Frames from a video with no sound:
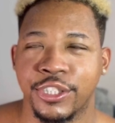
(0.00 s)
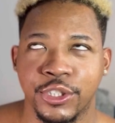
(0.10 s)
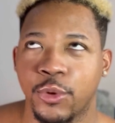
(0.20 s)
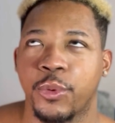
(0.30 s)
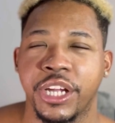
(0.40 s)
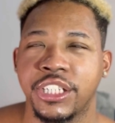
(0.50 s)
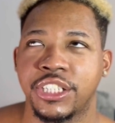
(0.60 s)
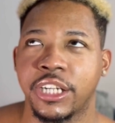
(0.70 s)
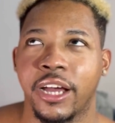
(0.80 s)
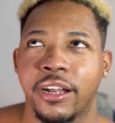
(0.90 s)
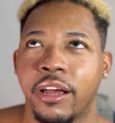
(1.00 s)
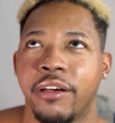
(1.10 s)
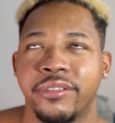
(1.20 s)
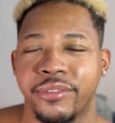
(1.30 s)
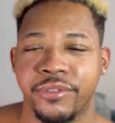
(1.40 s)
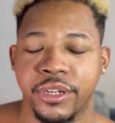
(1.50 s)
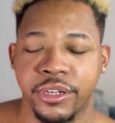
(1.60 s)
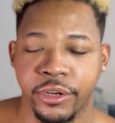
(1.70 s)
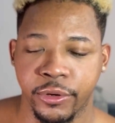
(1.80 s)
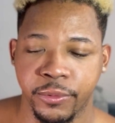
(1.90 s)
screenshot of the
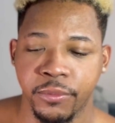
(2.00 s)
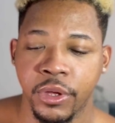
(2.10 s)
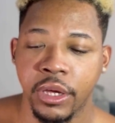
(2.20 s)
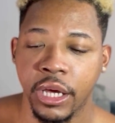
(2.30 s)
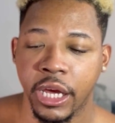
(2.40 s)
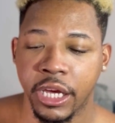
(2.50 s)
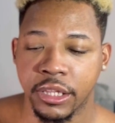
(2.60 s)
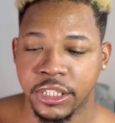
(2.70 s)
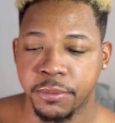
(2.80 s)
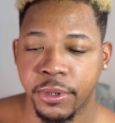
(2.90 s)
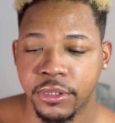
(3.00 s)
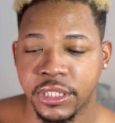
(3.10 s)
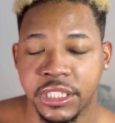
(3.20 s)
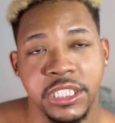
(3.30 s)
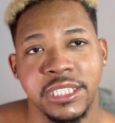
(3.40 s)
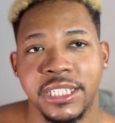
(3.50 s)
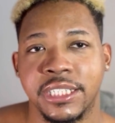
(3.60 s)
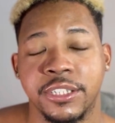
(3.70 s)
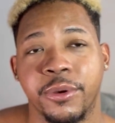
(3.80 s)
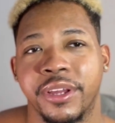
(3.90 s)
video, and this person is
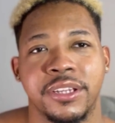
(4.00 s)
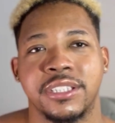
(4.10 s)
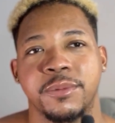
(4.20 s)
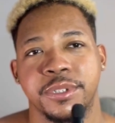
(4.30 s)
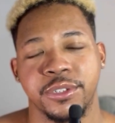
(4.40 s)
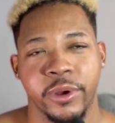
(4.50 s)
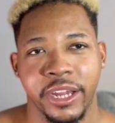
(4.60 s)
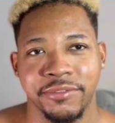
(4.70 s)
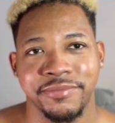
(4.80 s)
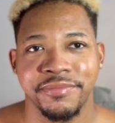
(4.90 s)
desecrating someone's grave.